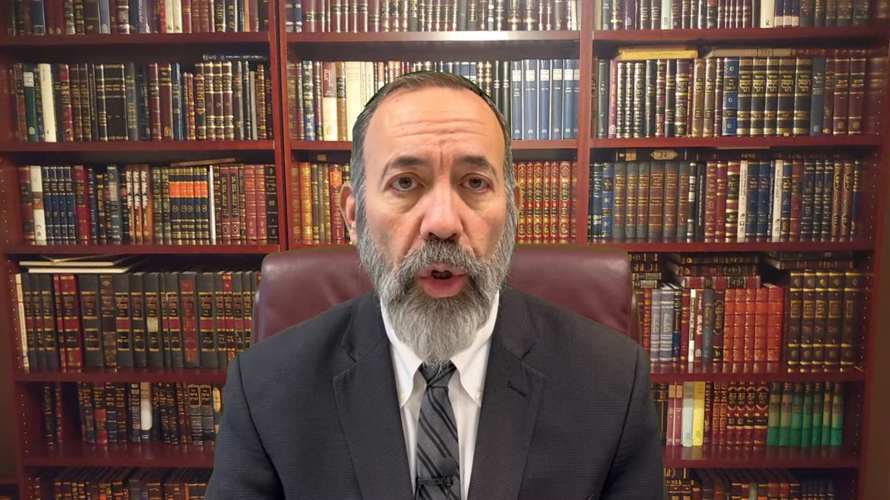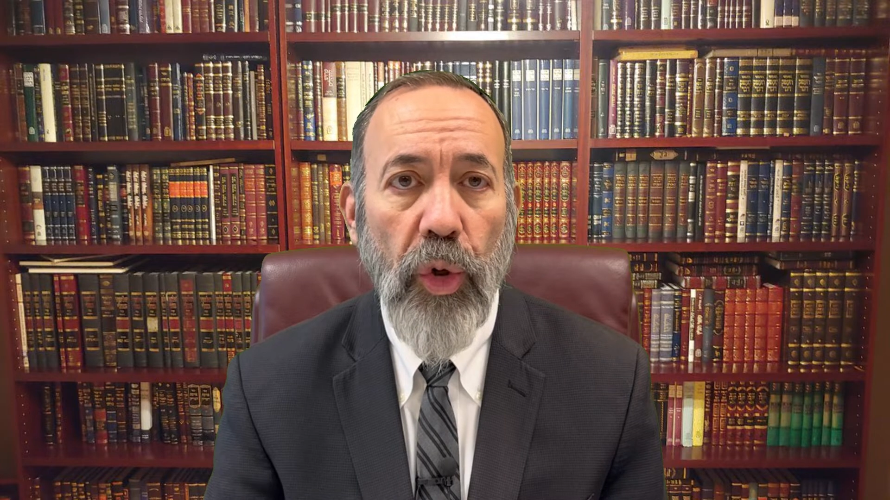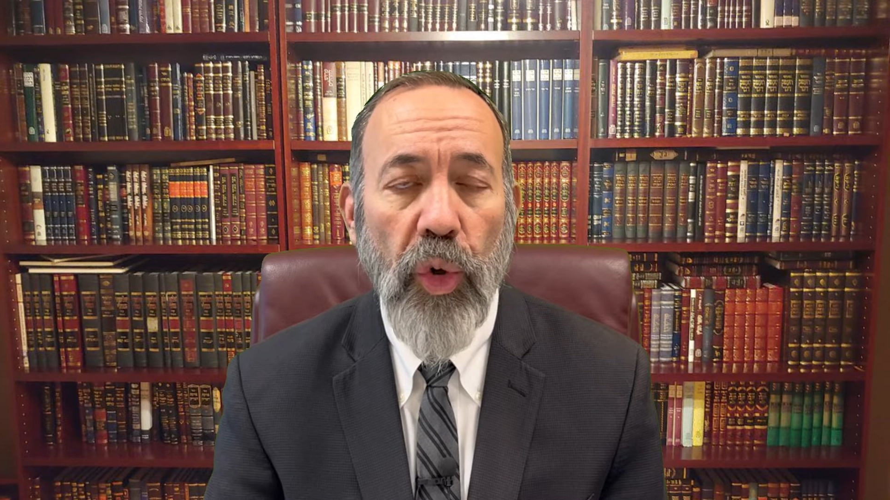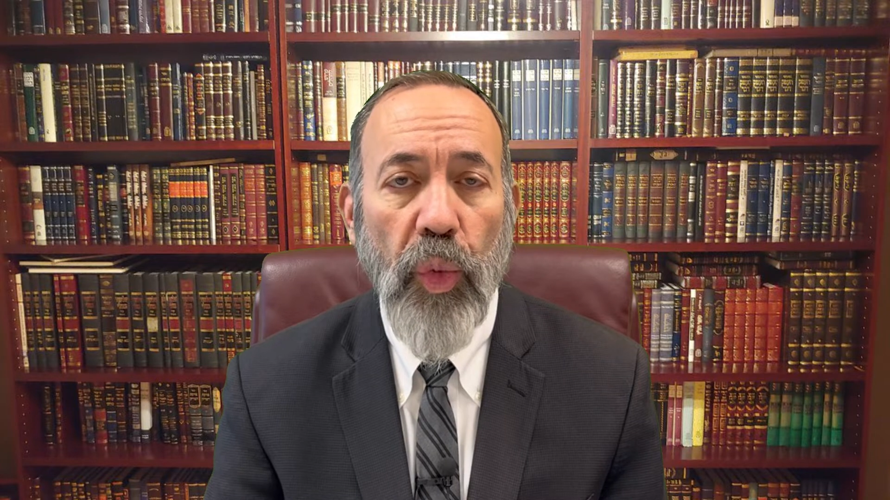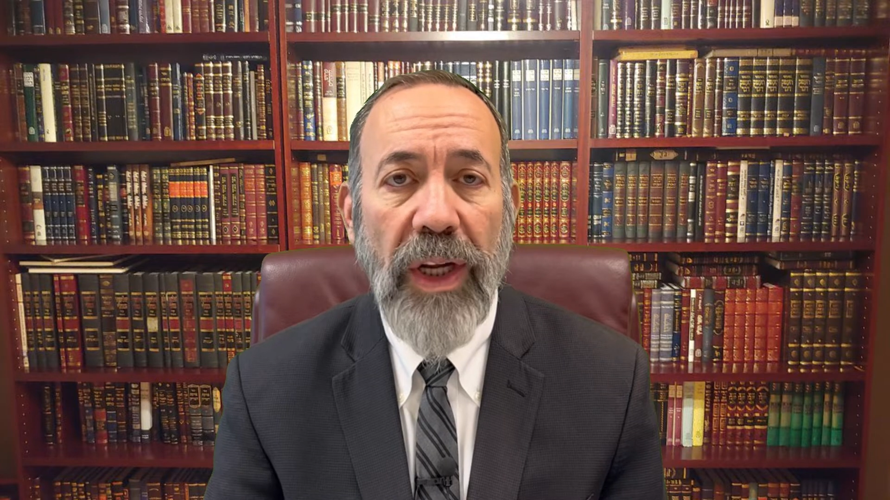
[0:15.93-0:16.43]

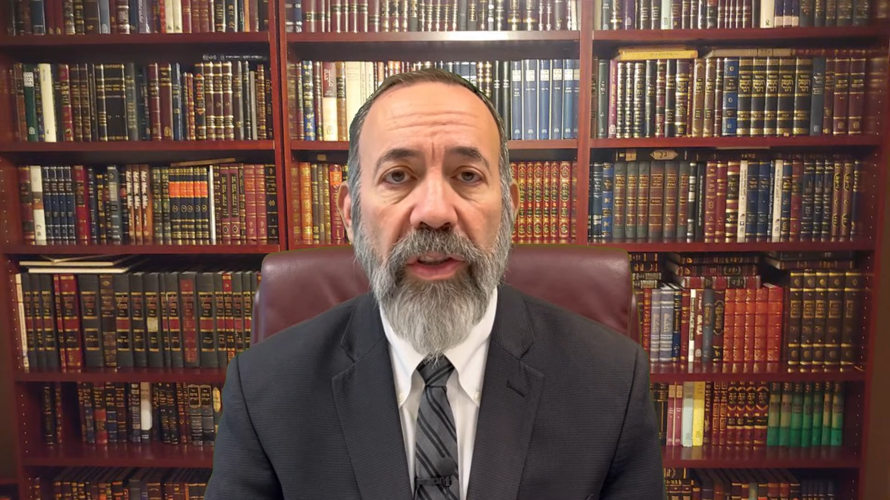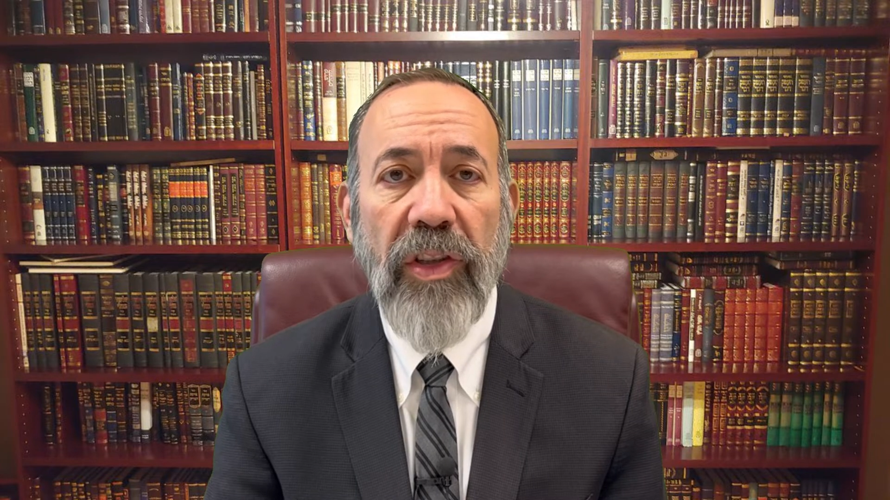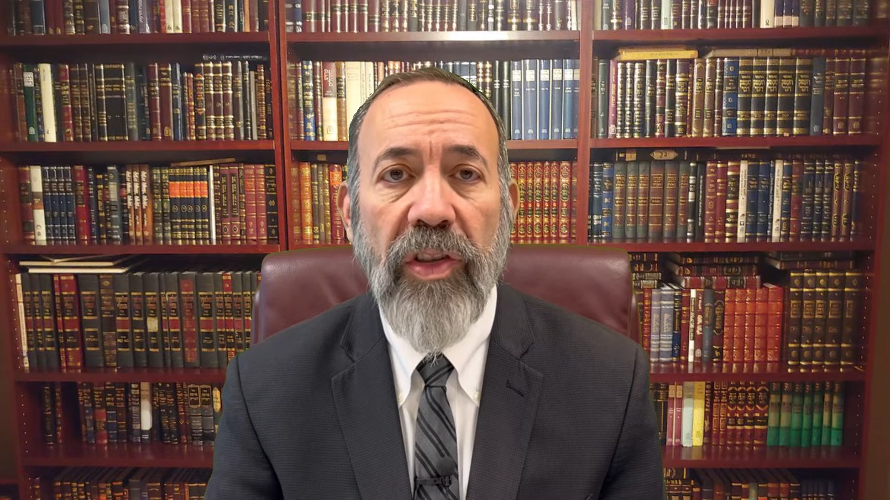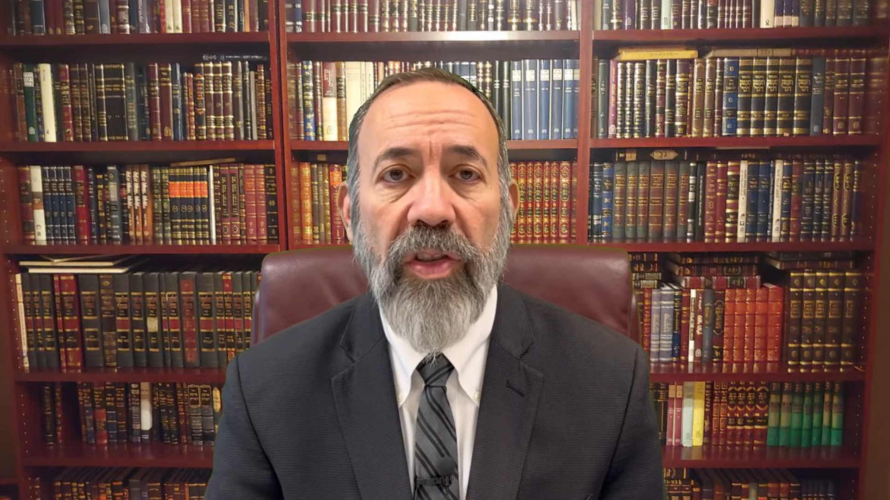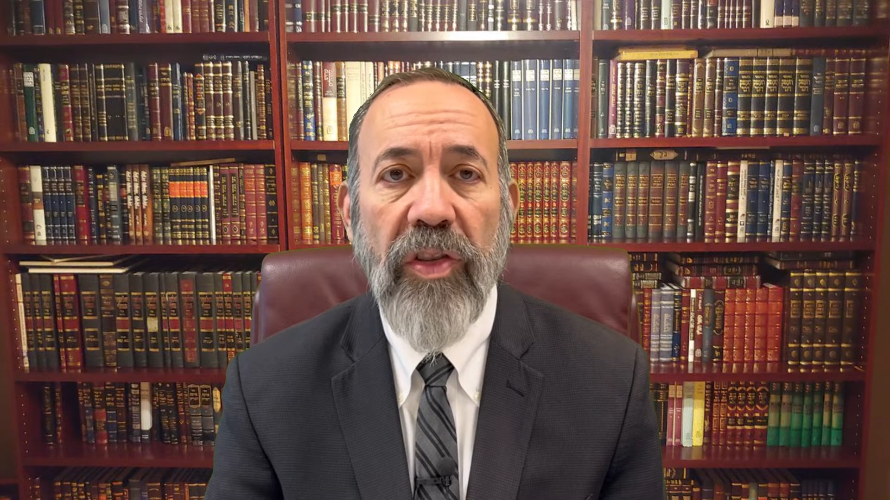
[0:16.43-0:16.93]
who wanted
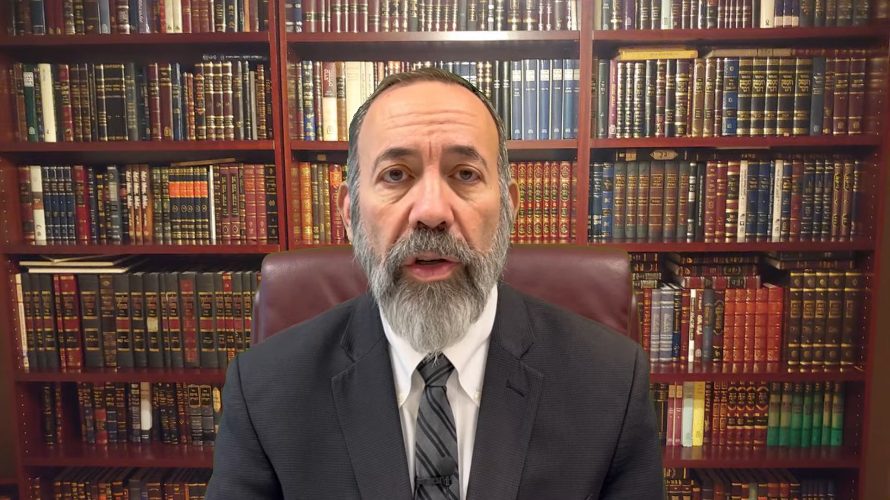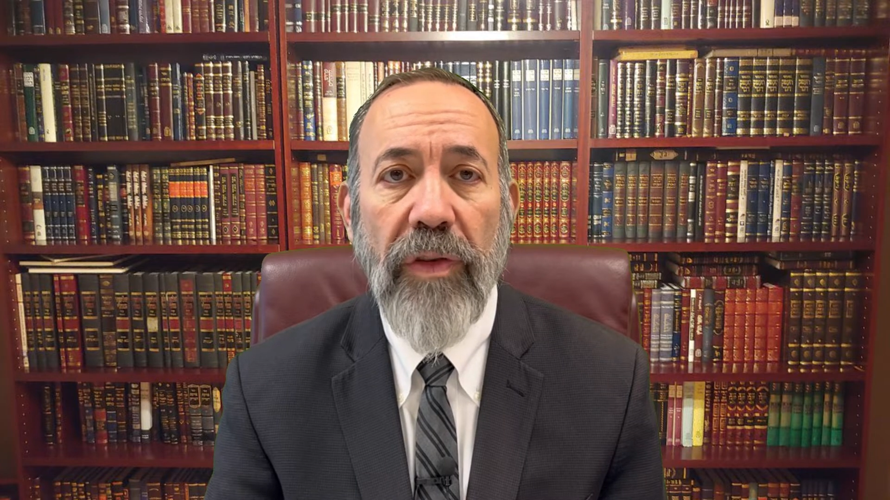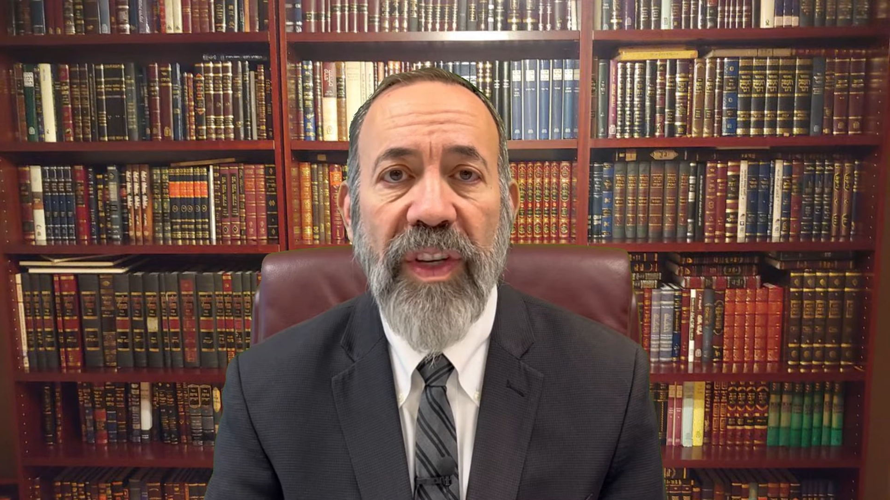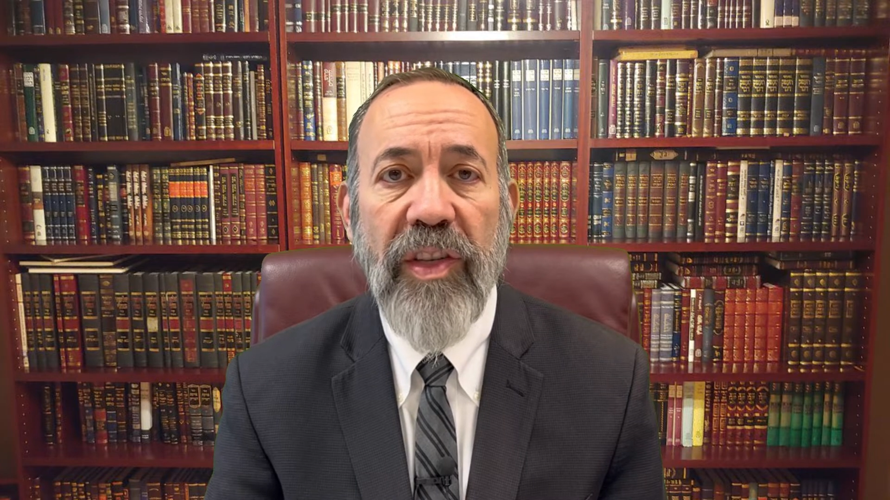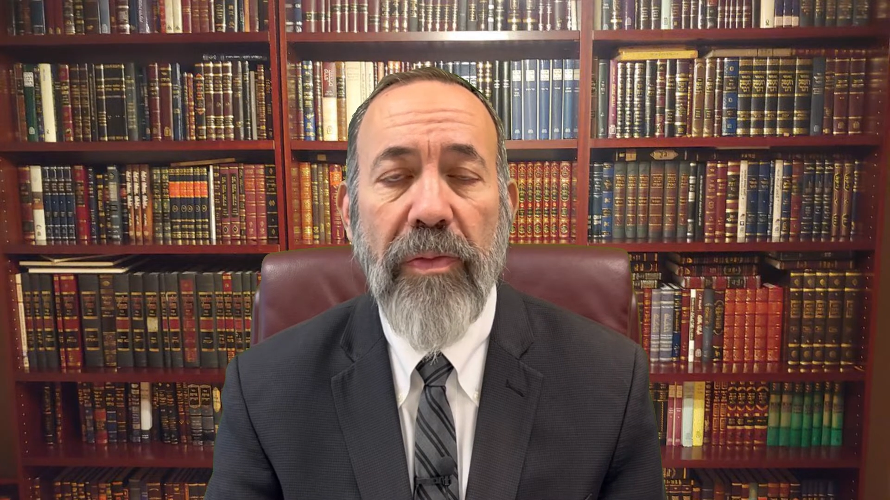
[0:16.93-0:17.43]
to serve his